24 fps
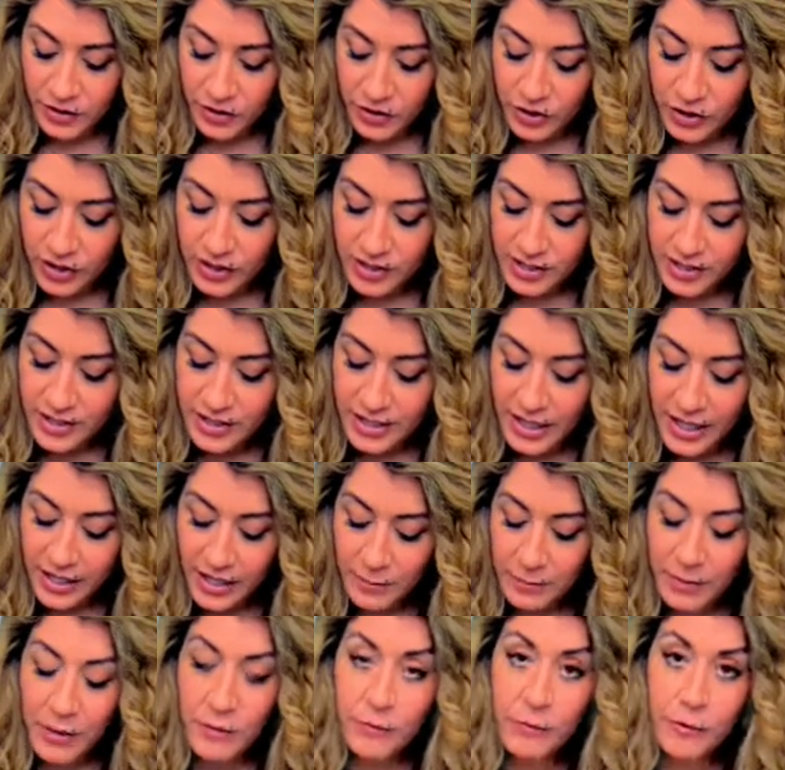Just a
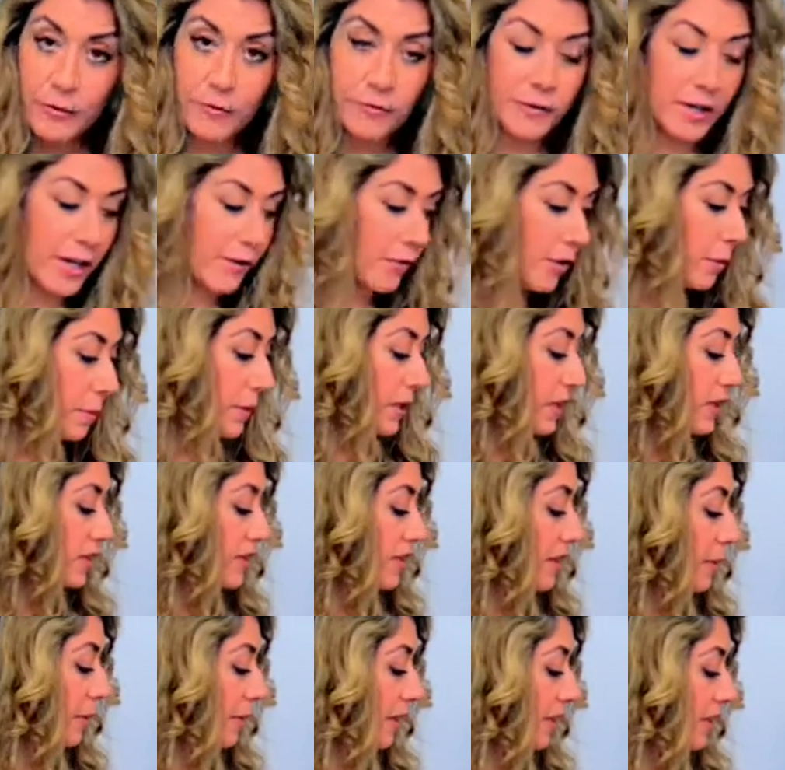tiny bit for flavor because
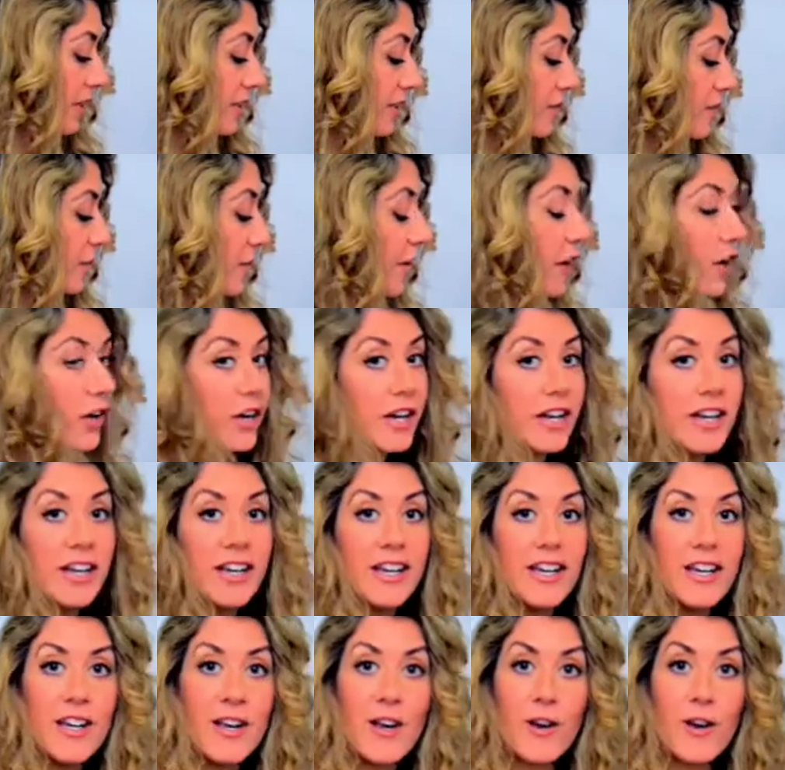nutmeg is very